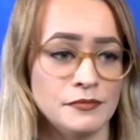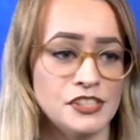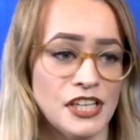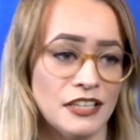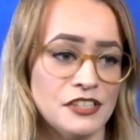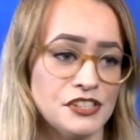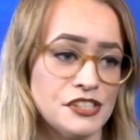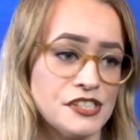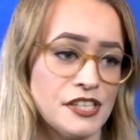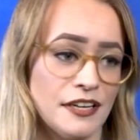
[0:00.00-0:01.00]

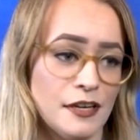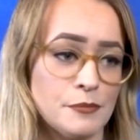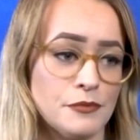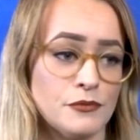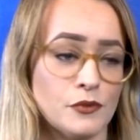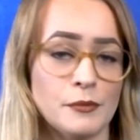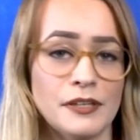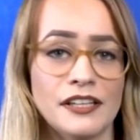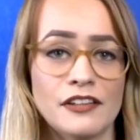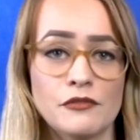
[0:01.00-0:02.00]
challenges set up for
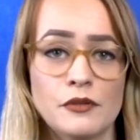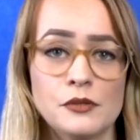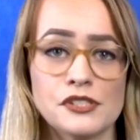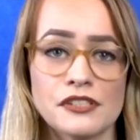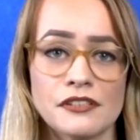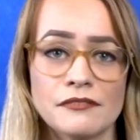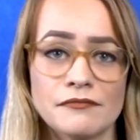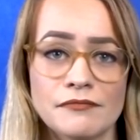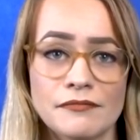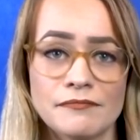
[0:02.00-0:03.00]
me in the future.
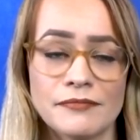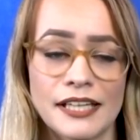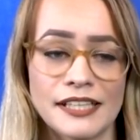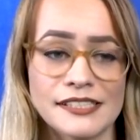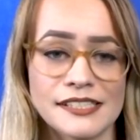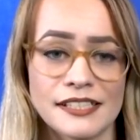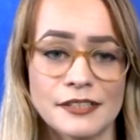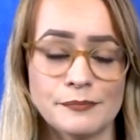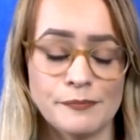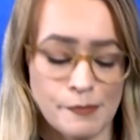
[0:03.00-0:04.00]
And
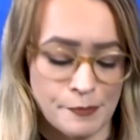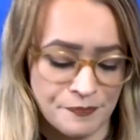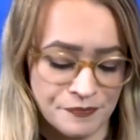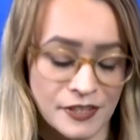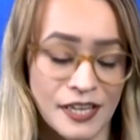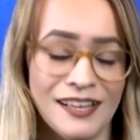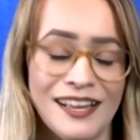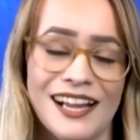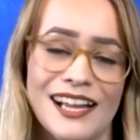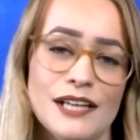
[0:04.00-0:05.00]
um,
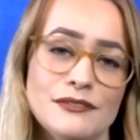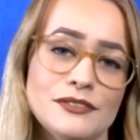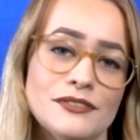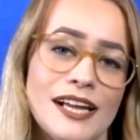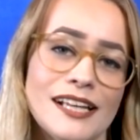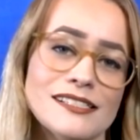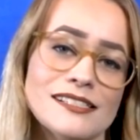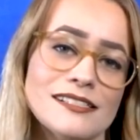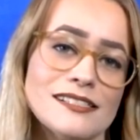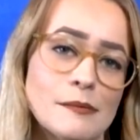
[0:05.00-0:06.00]
I haven't ran
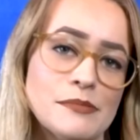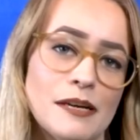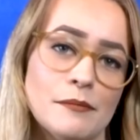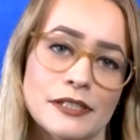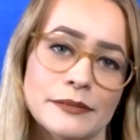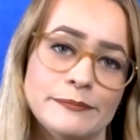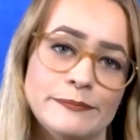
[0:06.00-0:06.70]
since September.